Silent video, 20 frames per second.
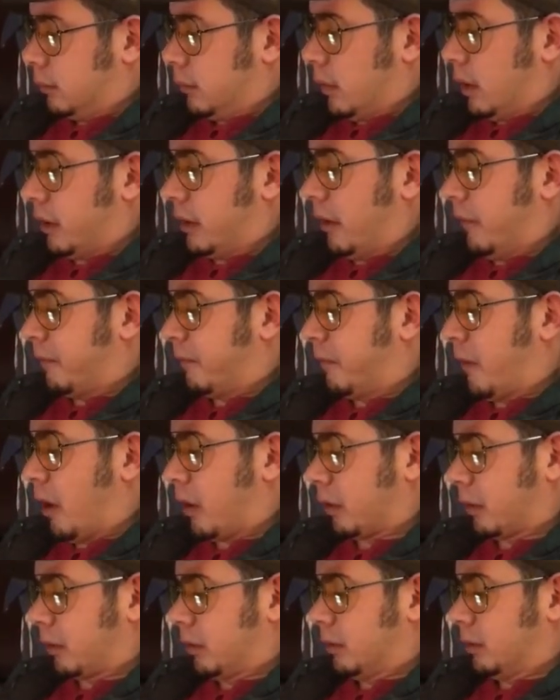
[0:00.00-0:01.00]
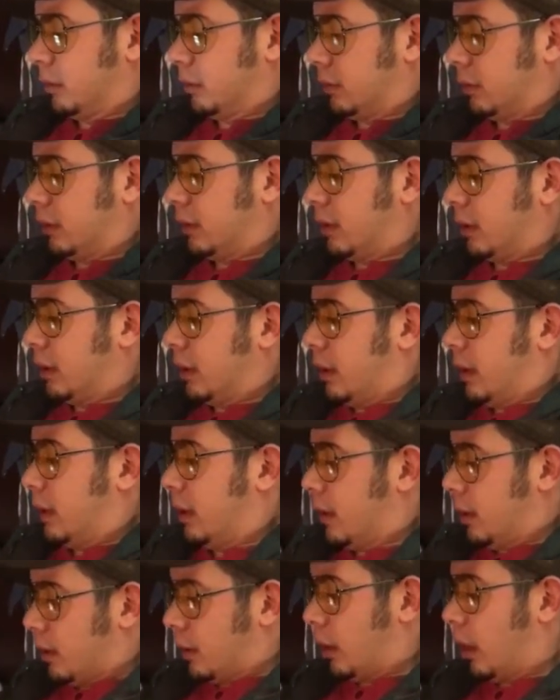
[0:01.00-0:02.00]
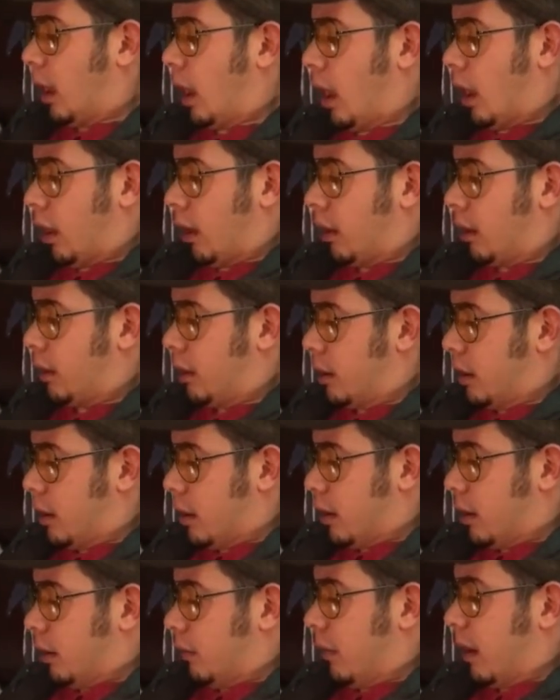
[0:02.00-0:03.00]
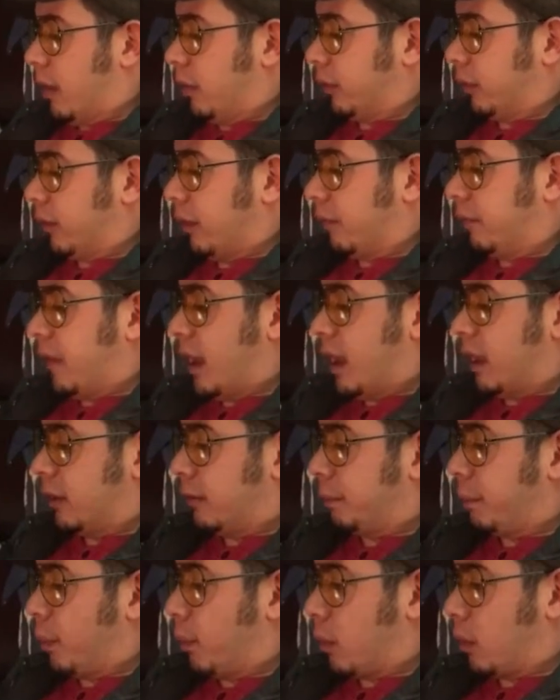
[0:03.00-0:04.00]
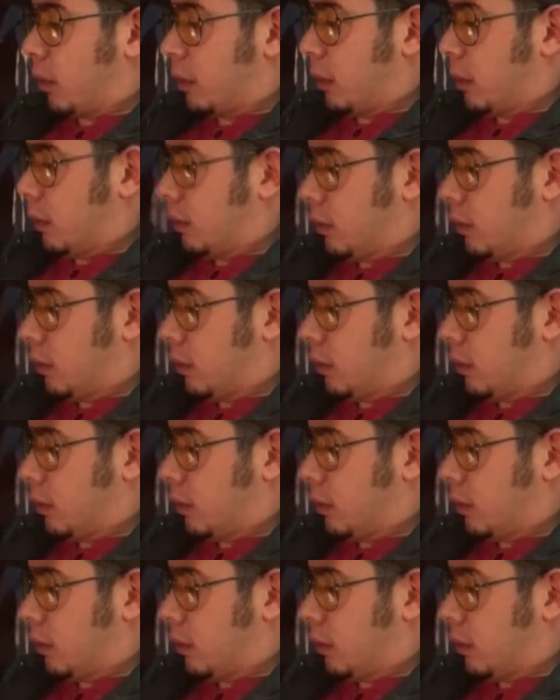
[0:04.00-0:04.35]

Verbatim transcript: What the fuck? There. Where's the Facebook?